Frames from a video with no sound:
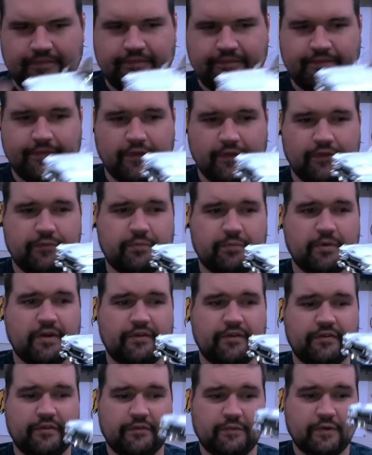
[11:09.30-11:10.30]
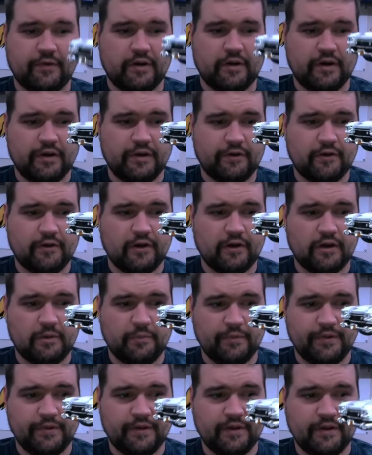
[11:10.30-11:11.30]
This piece is very
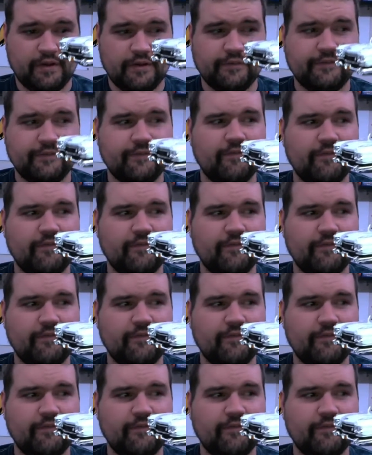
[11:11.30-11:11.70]
incredibly done.